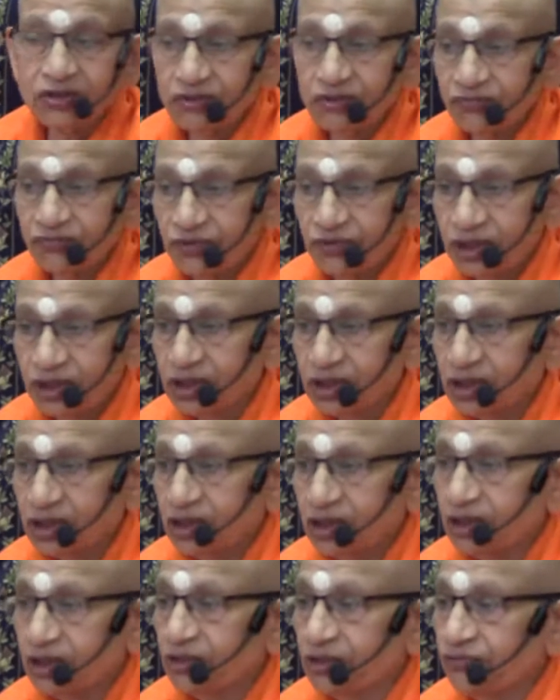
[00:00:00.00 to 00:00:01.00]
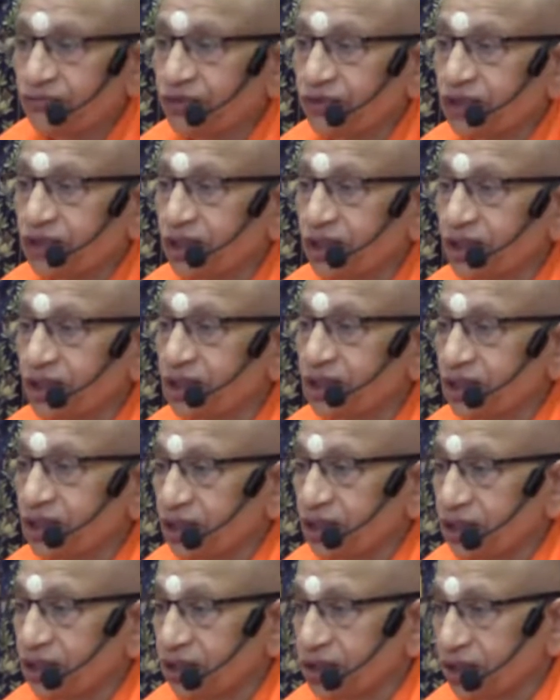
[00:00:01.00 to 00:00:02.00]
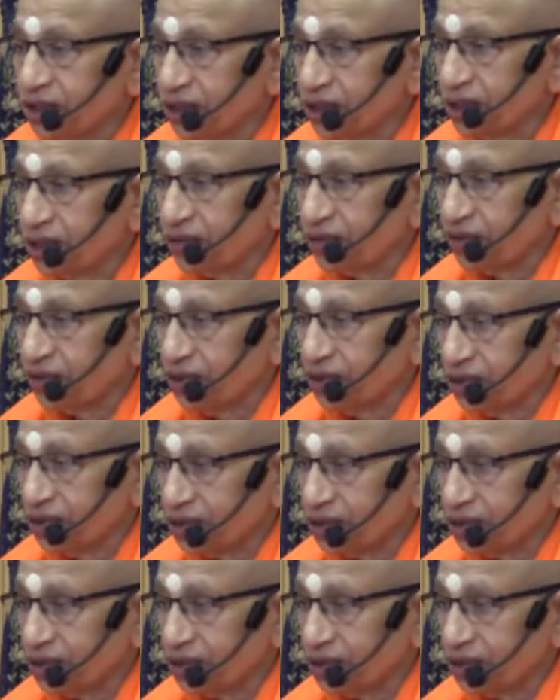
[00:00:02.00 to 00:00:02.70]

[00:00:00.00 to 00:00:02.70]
the consciousness or Samvit, which is